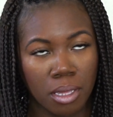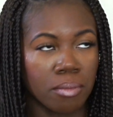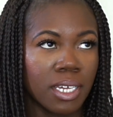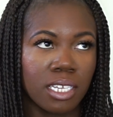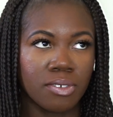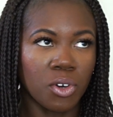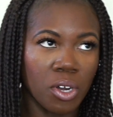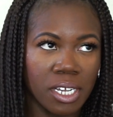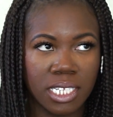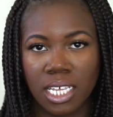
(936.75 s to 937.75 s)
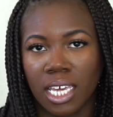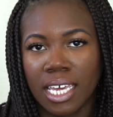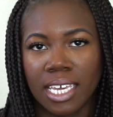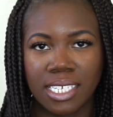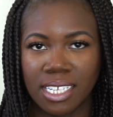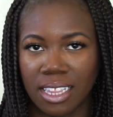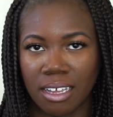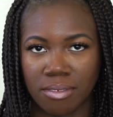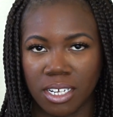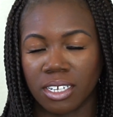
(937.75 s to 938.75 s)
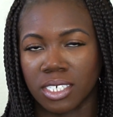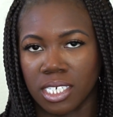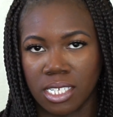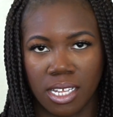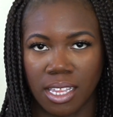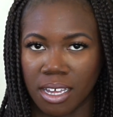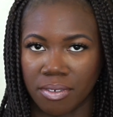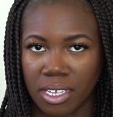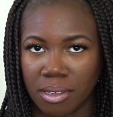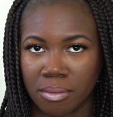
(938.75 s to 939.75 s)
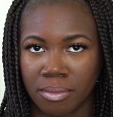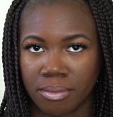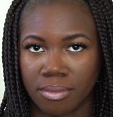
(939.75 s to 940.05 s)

Because of course, he still loves her, she still love him.